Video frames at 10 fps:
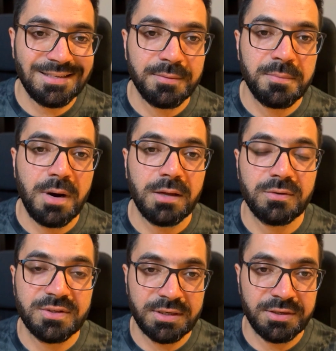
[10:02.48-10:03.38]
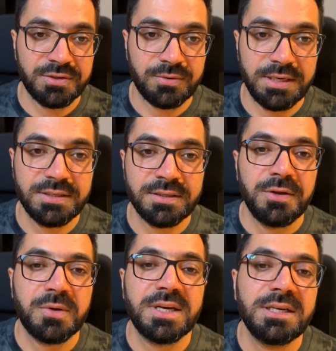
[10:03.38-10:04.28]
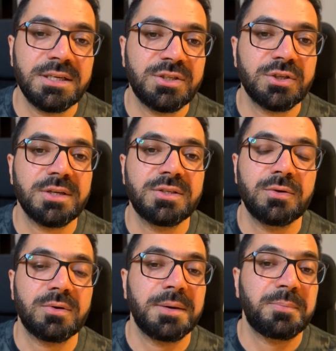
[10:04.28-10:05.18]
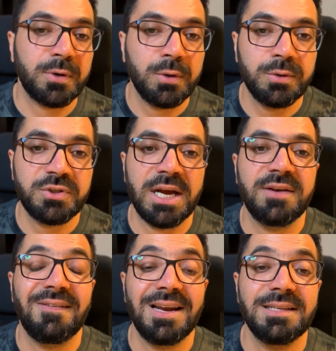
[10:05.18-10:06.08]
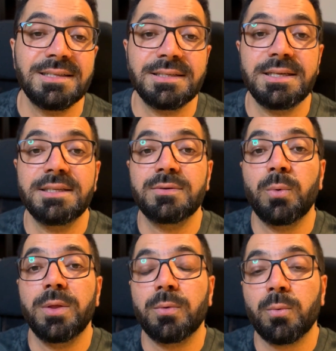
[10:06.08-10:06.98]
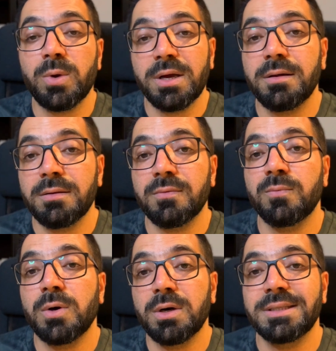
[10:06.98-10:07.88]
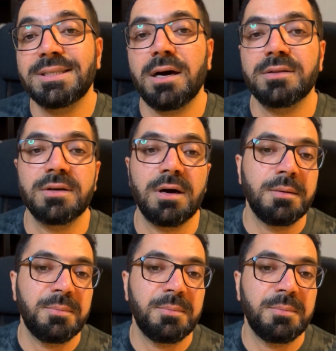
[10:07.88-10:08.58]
the model's constraints, you can adjust your approach and validate it with real-world data